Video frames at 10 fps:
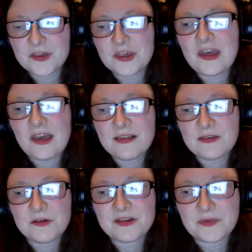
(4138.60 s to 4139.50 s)
because she has
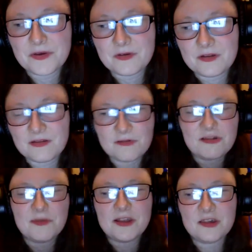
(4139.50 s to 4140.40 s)
talked about on
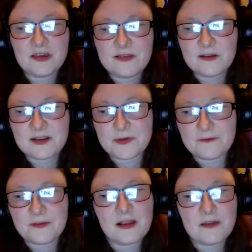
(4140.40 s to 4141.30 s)
social media, she has talked
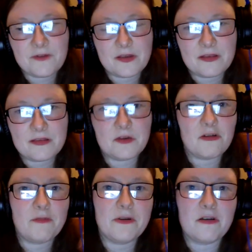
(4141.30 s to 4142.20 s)
about feeling very
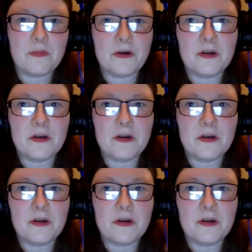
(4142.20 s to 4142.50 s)
insecure about her